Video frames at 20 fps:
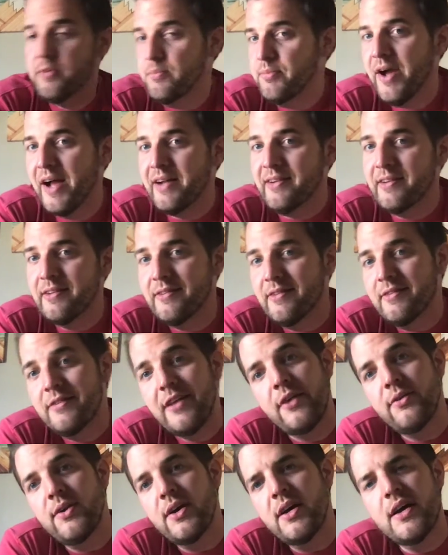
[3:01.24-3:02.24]
some practice,
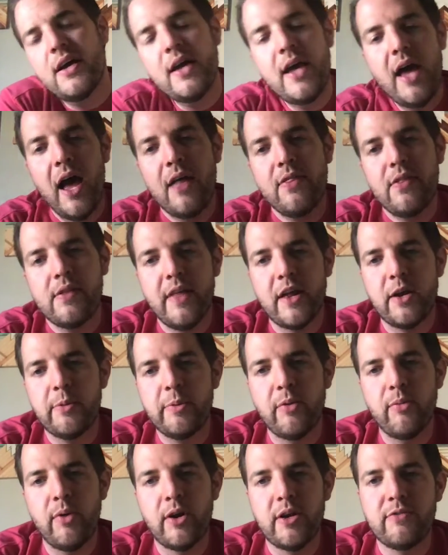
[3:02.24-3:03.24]
etc. And then that'll
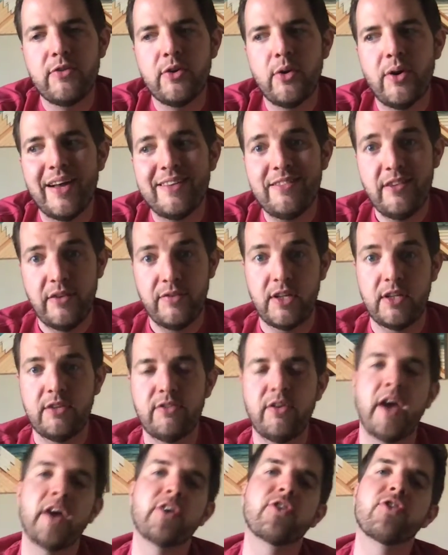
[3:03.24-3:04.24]
be one of your activities
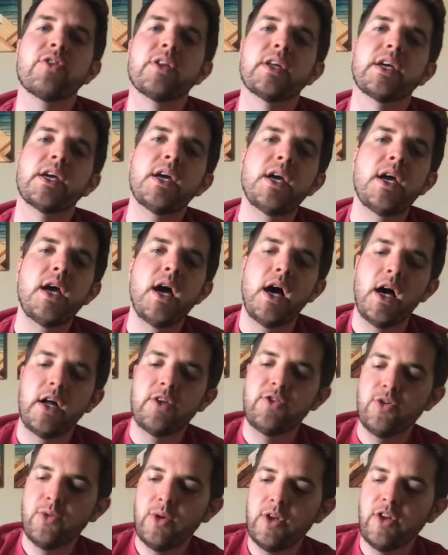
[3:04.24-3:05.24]
to actually
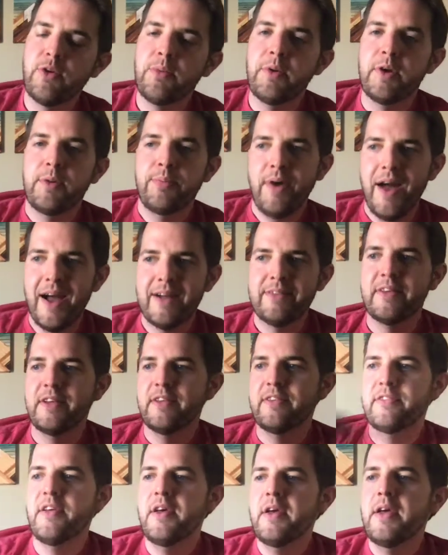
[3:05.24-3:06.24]
do a little bit of
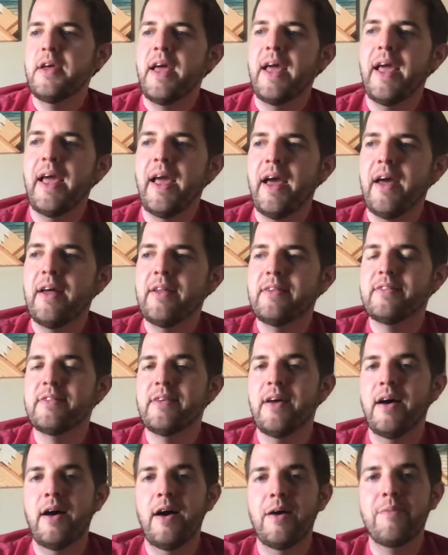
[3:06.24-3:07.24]
practice and
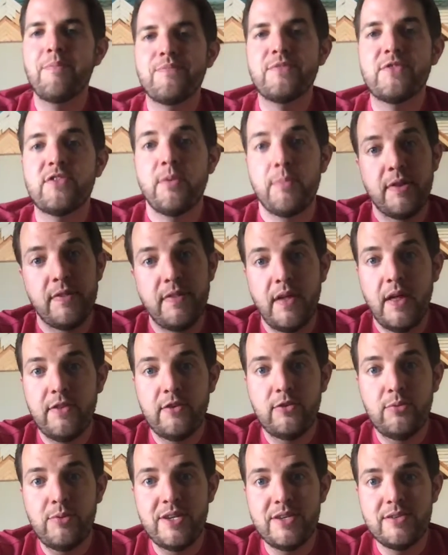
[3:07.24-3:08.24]
submit that
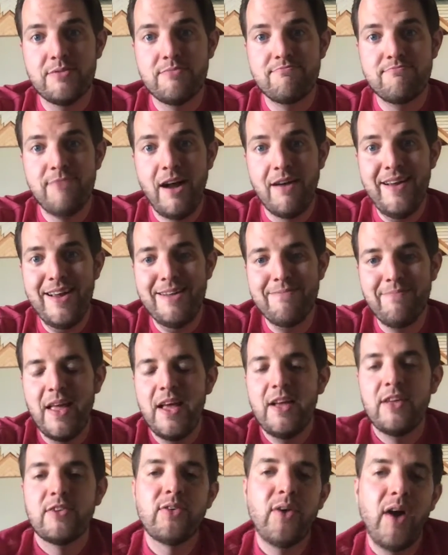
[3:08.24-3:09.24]
this week. All right,
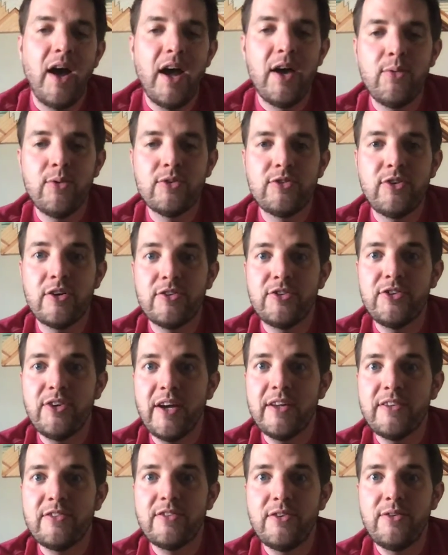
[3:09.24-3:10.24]
so I will talk to you
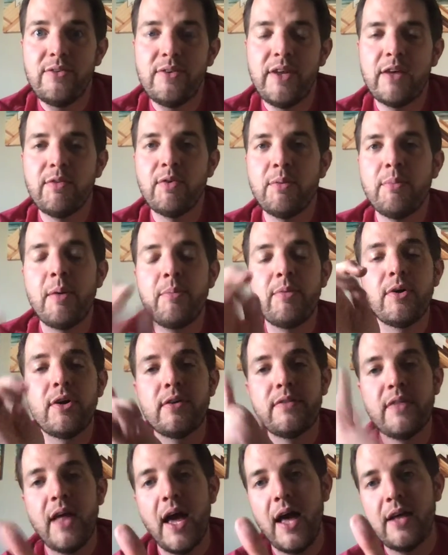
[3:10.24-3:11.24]
guys soon. And
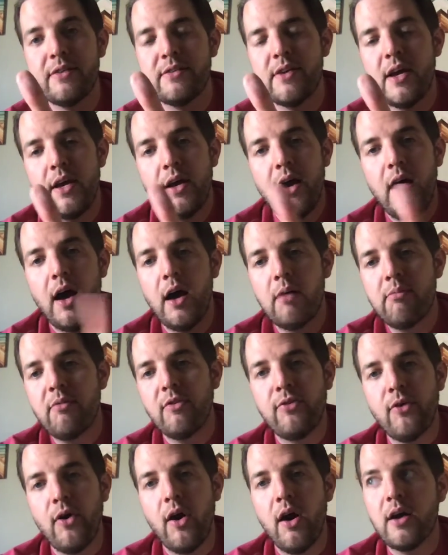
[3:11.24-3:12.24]
remember that
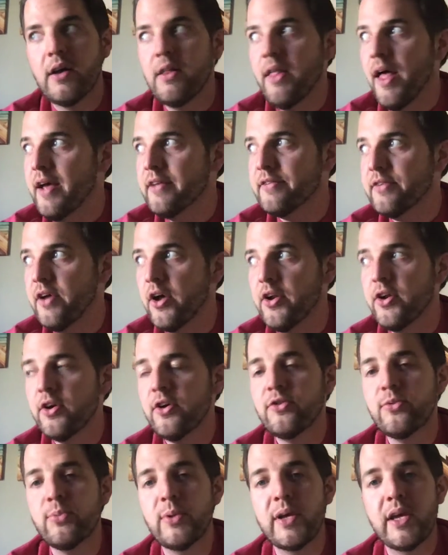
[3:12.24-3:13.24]
for our class
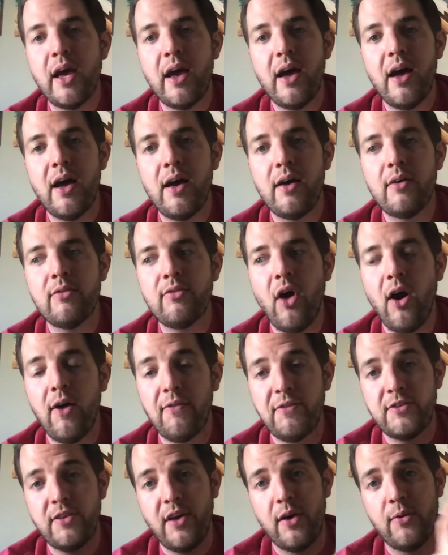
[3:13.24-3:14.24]
honors, we have
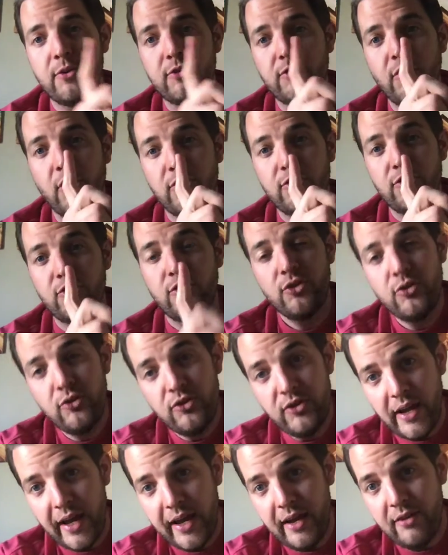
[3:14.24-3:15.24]
office hours on
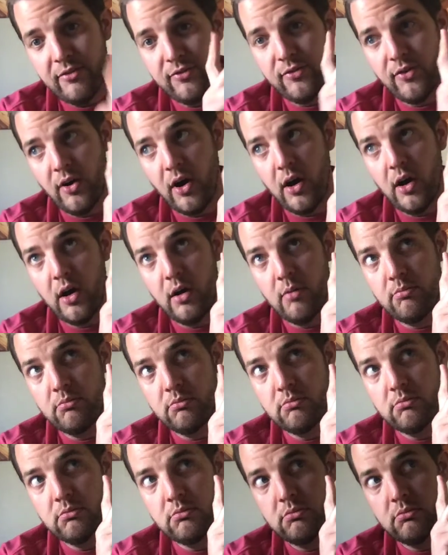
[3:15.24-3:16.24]
Tuesday
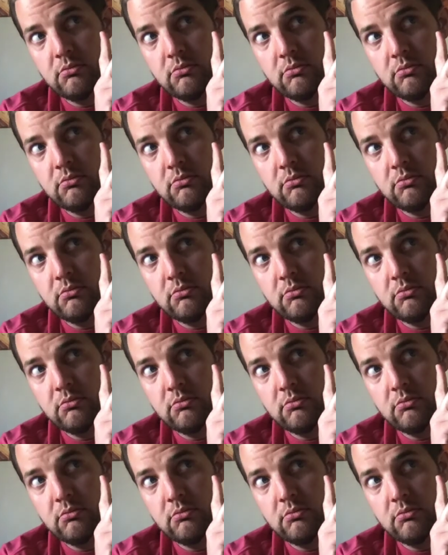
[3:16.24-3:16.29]
from